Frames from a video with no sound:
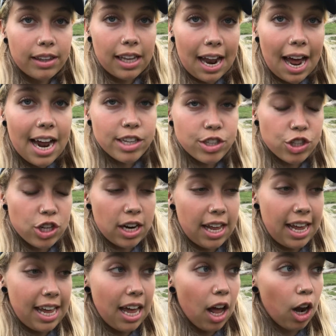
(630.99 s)
that
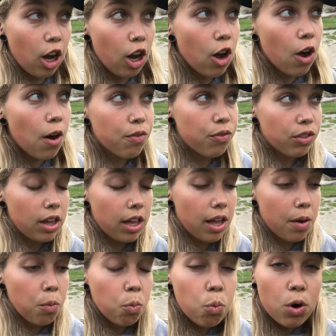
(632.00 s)
actually a lot of the